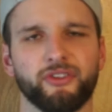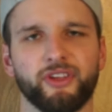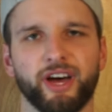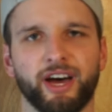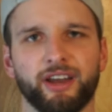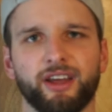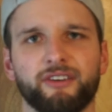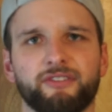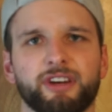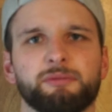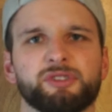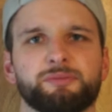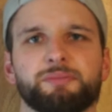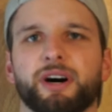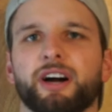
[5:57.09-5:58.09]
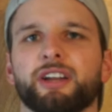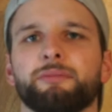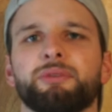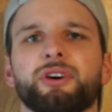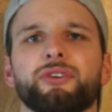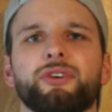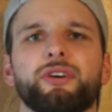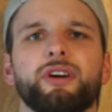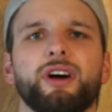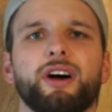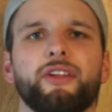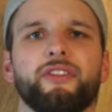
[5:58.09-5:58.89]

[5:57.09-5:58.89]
that famous bodybuilder,